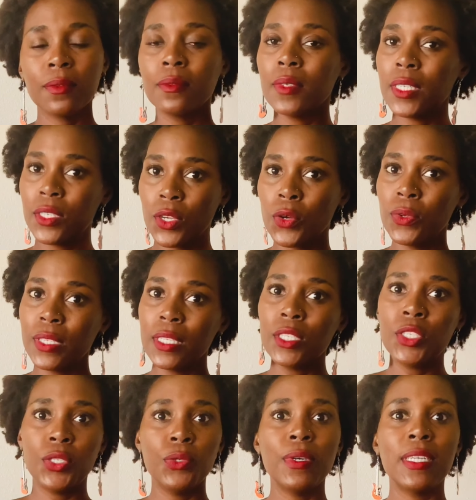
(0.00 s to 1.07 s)
which goes
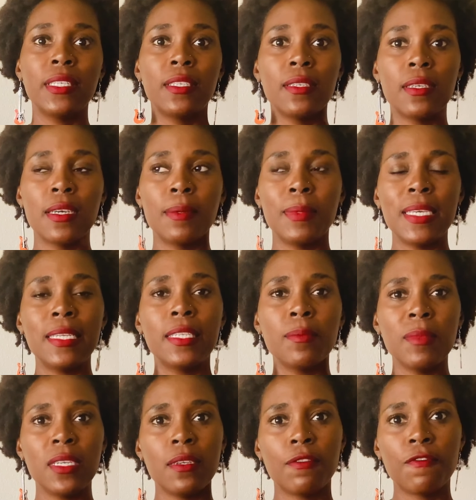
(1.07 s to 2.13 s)
into, into um,
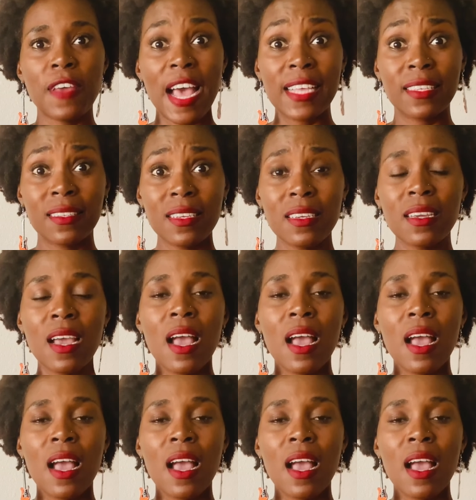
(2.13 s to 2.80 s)
intermittent fasting.